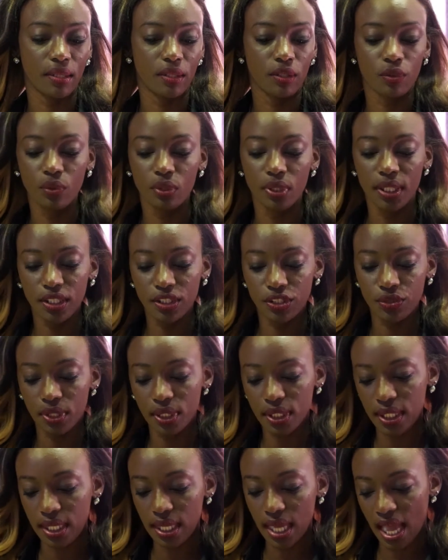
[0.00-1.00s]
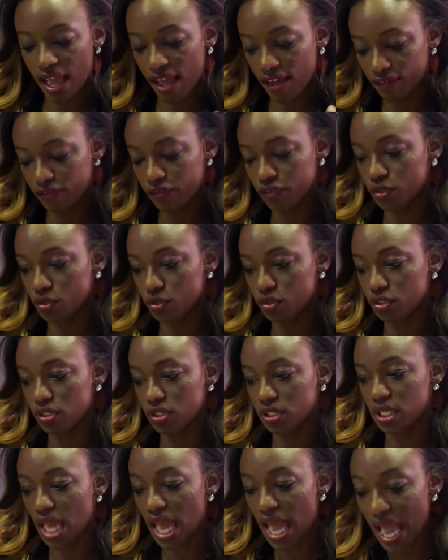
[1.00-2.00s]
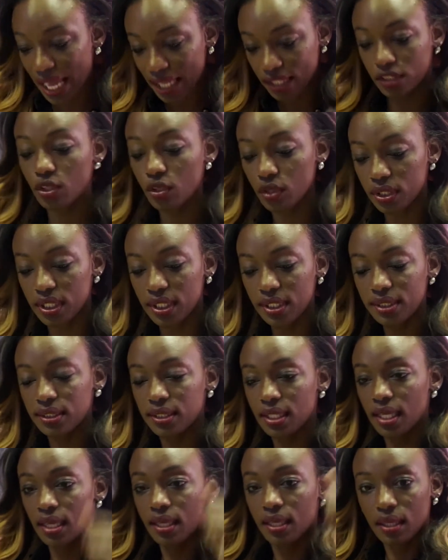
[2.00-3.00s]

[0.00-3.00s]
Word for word: You literally have to act on it